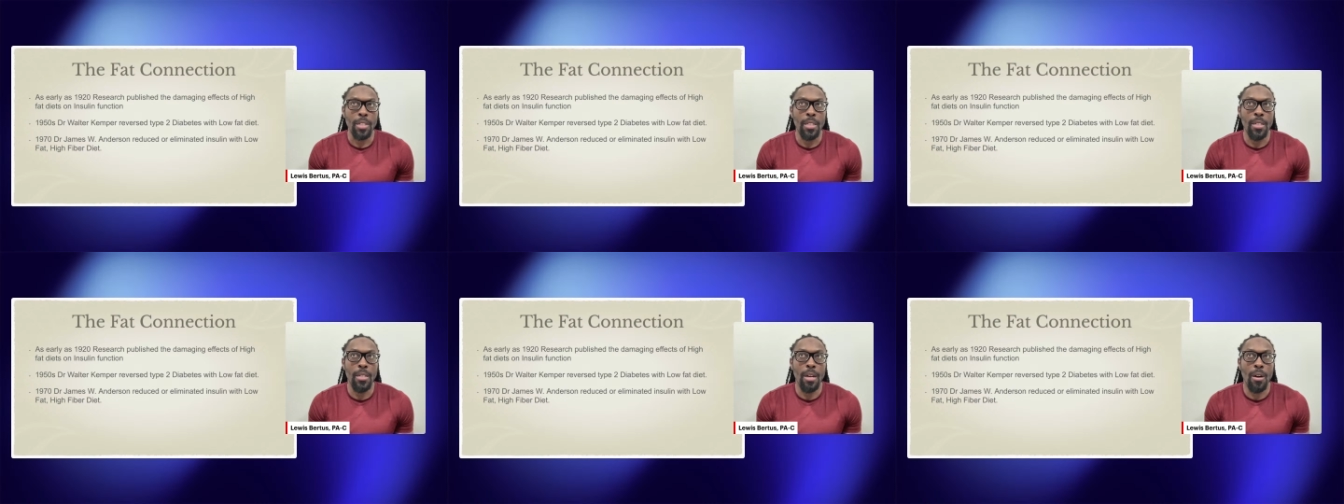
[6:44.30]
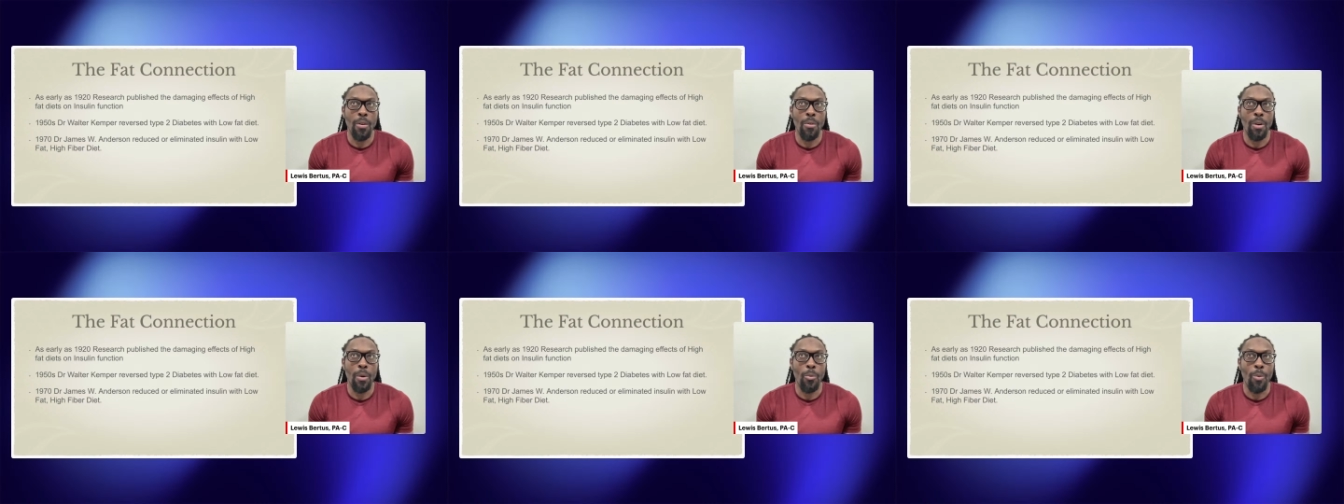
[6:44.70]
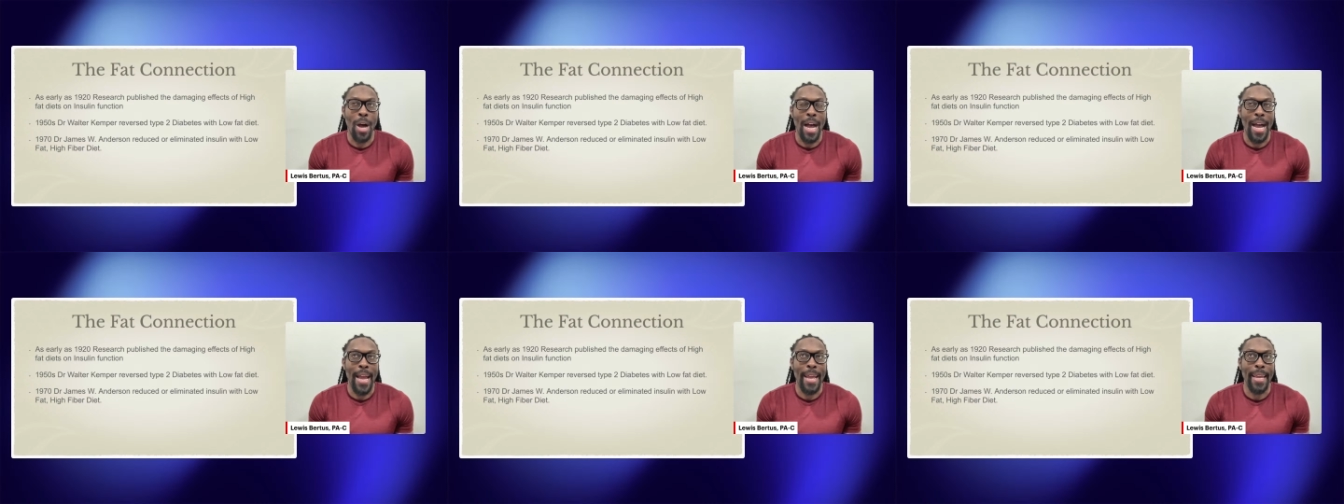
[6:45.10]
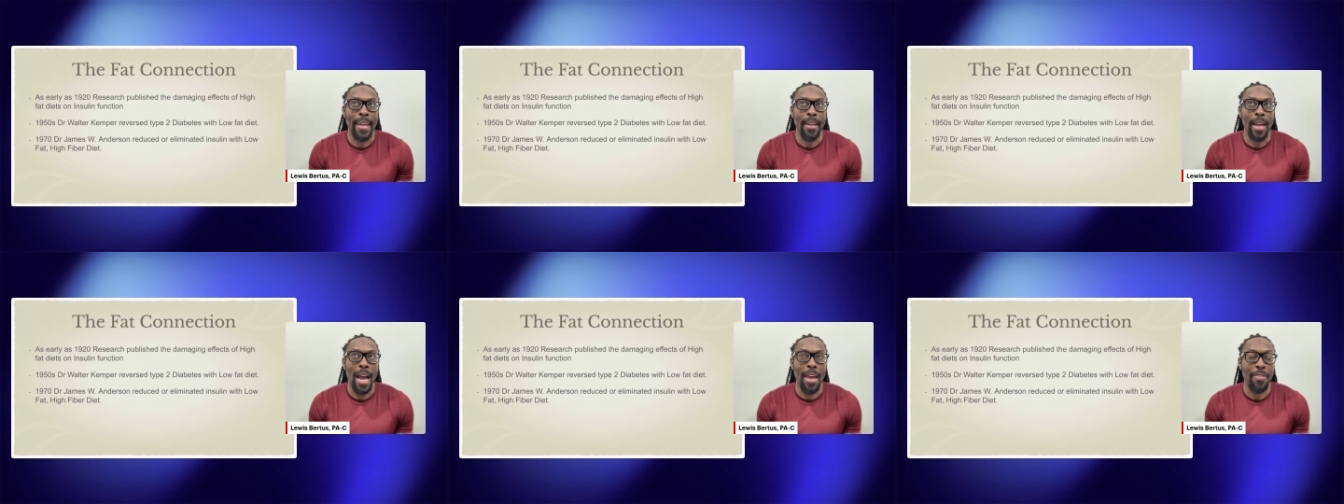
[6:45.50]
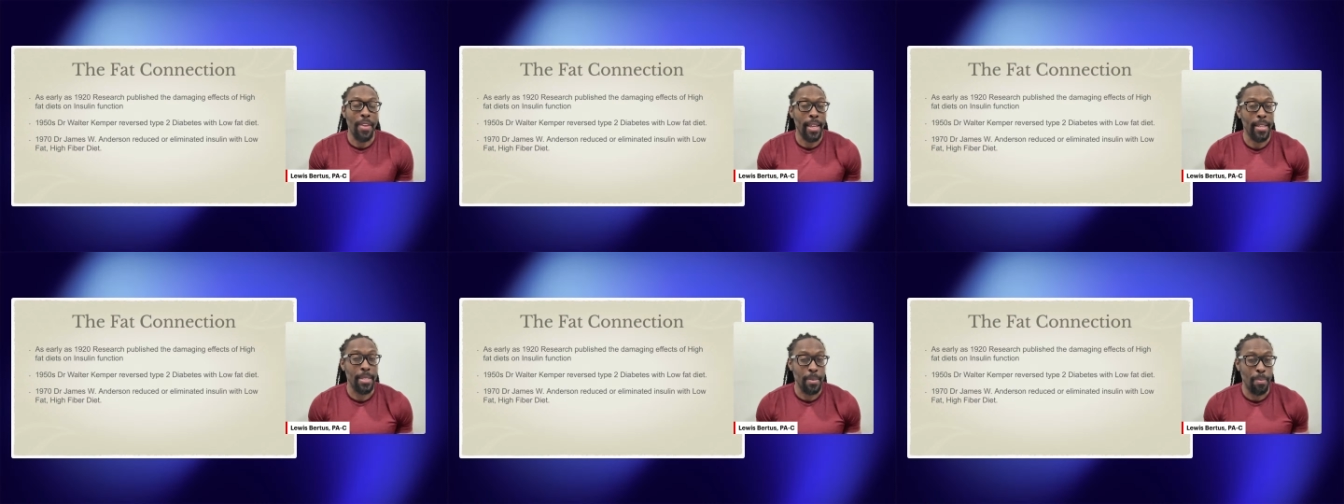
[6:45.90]
why I
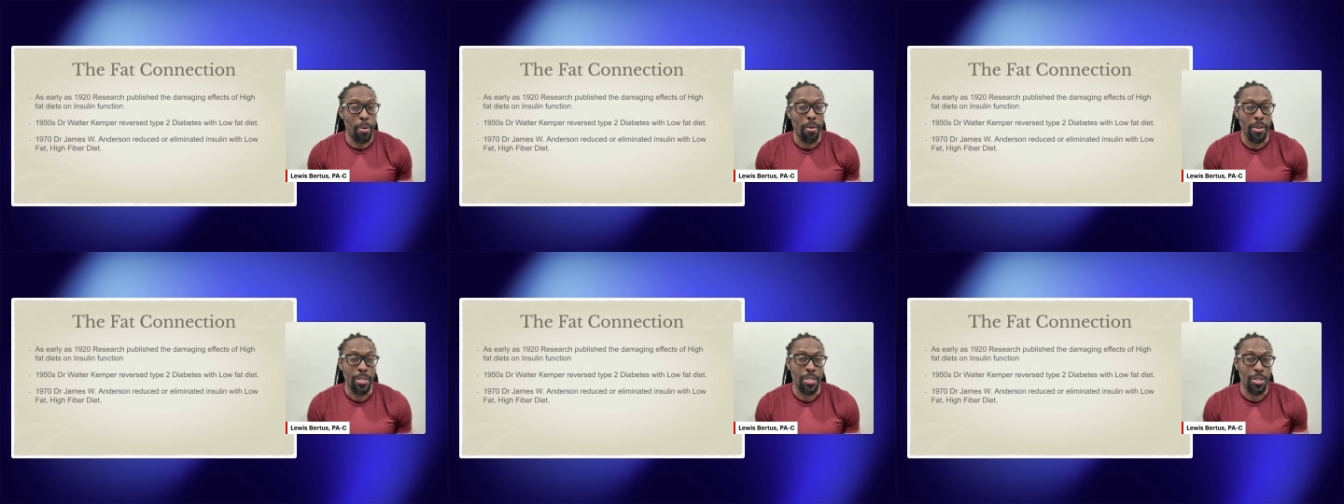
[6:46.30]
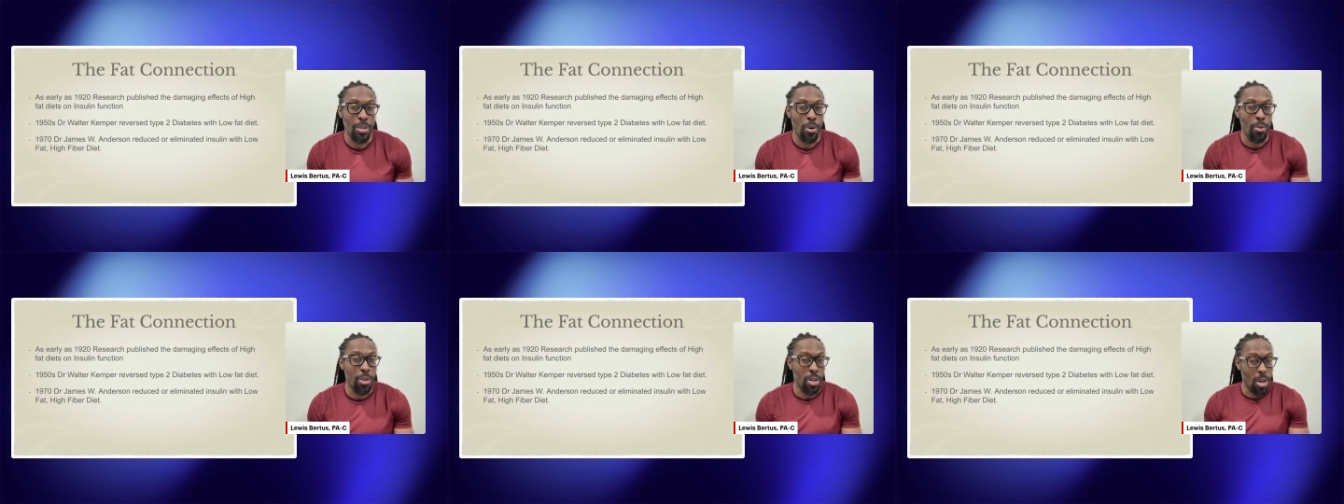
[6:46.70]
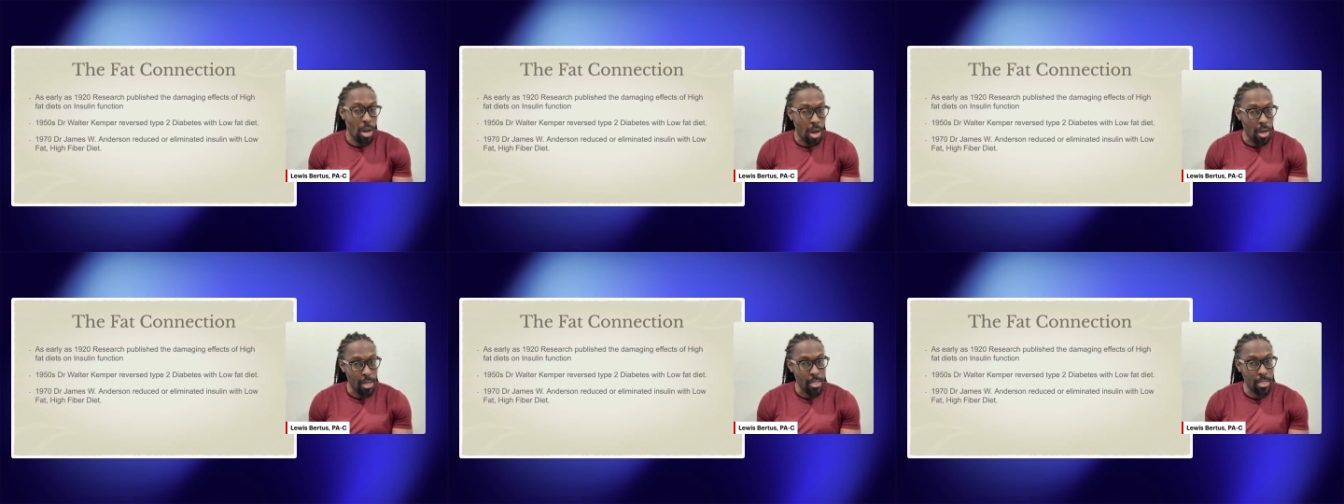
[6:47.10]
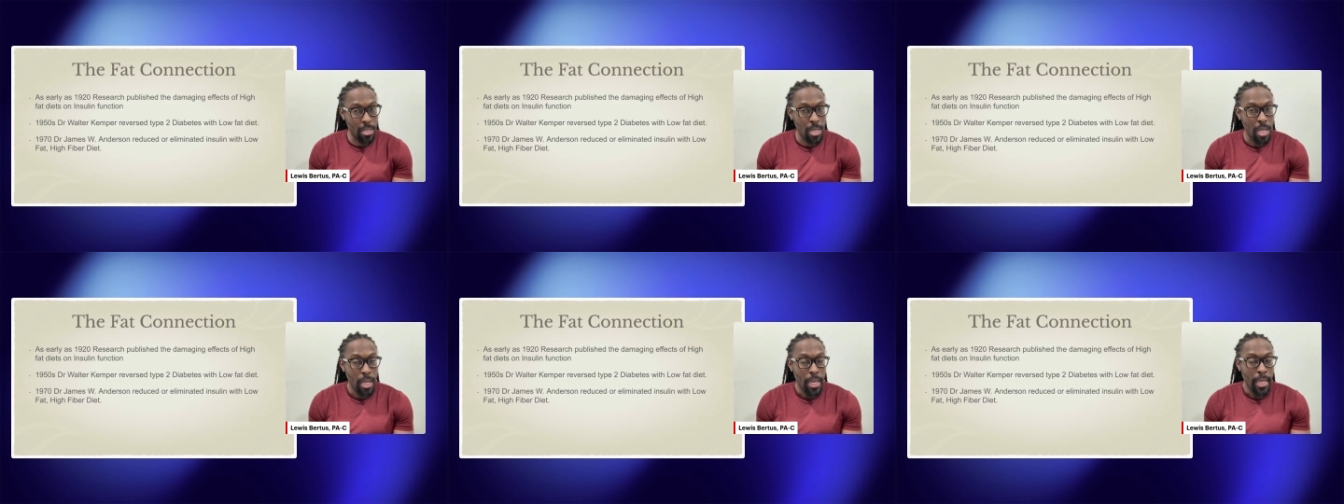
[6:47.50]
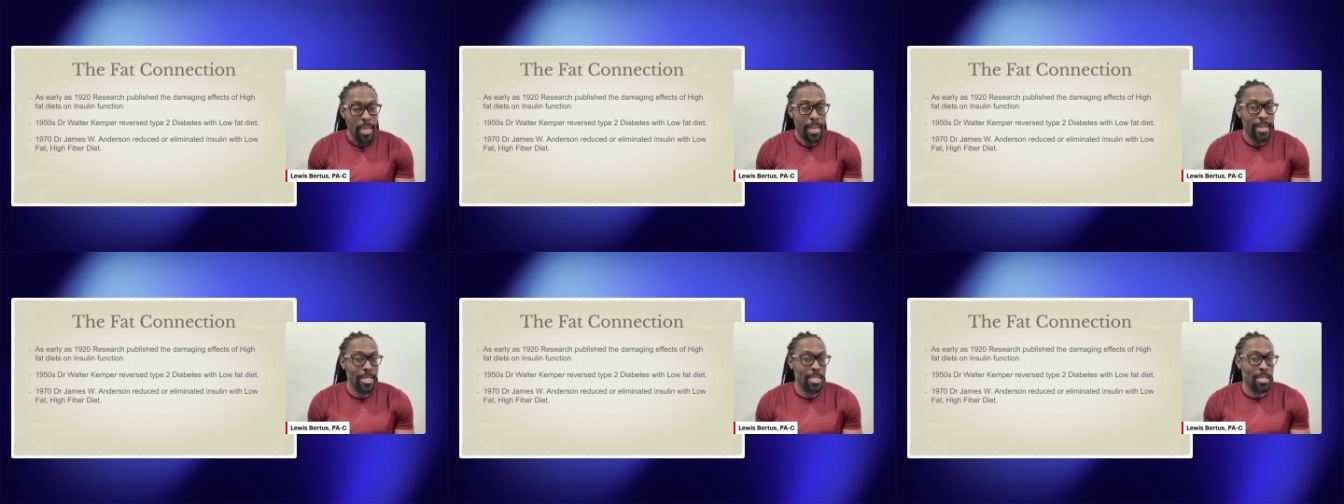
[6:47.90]
think it's important to know the cause
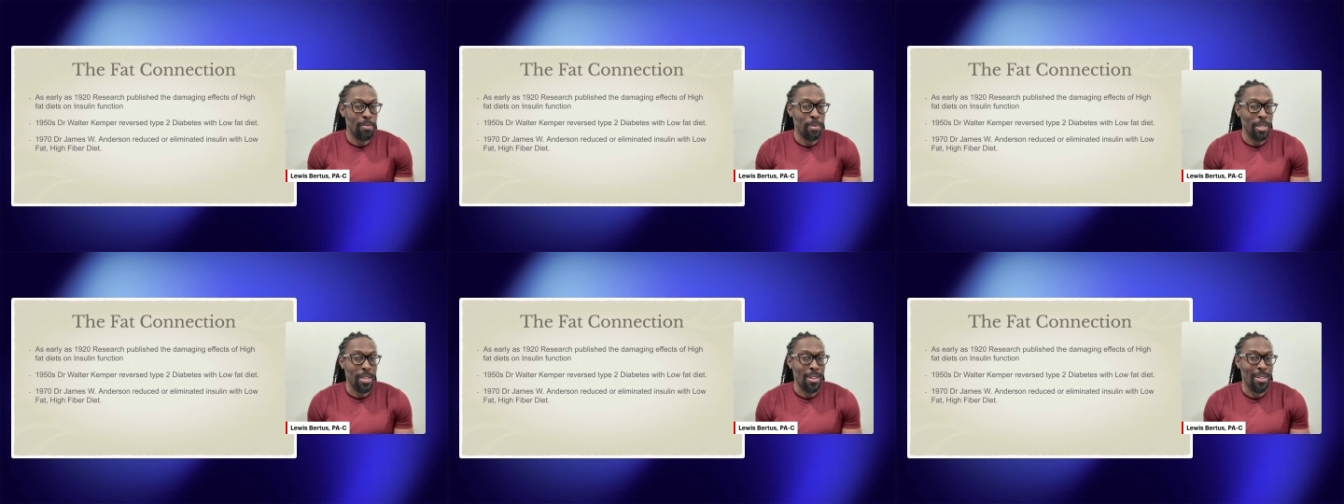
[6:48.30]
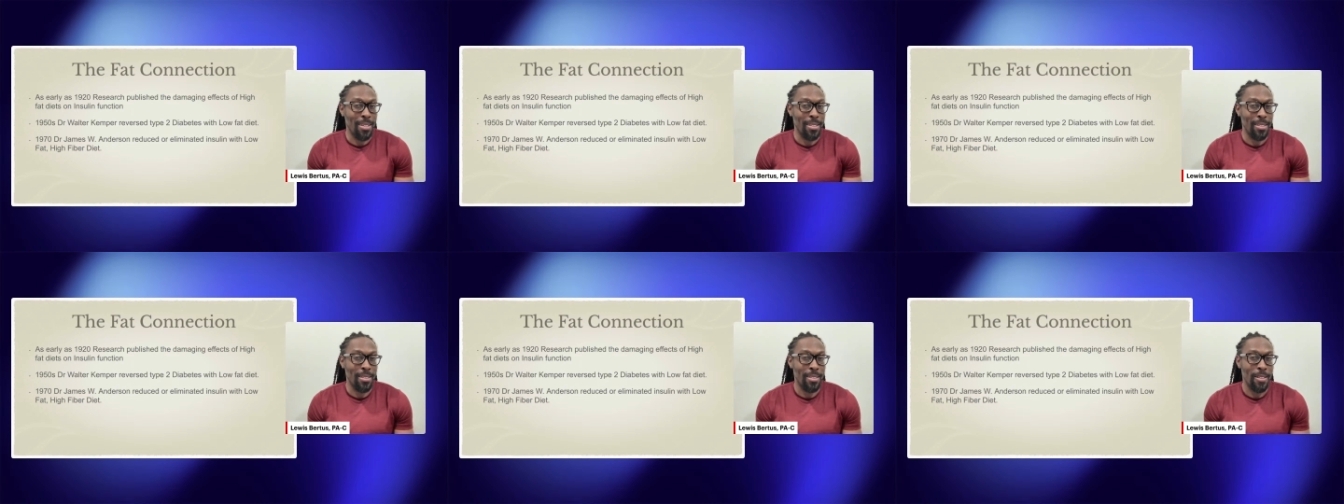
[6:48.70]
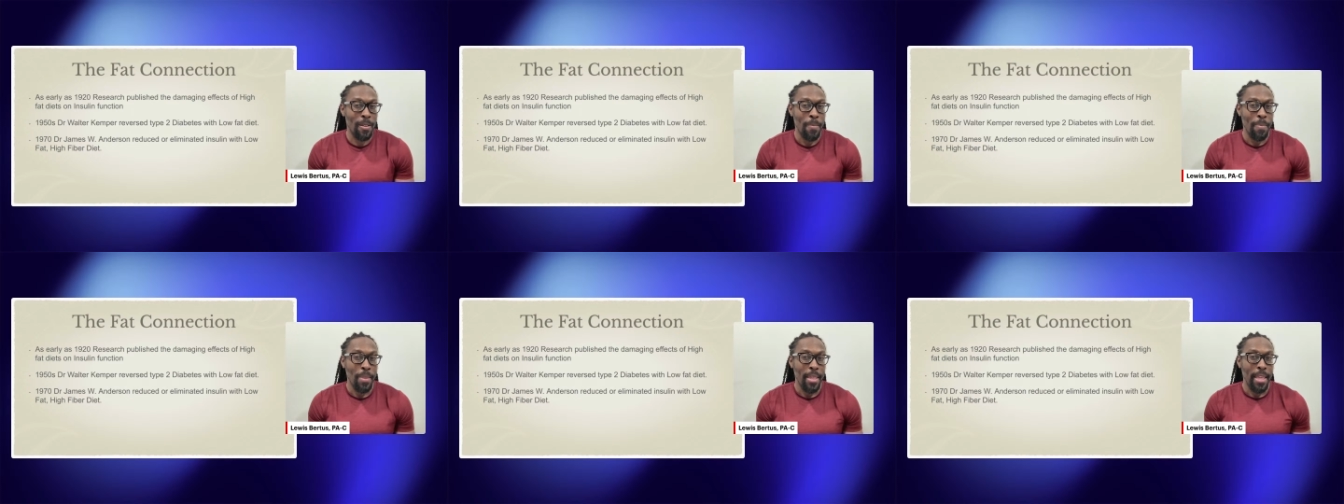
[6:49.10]
is because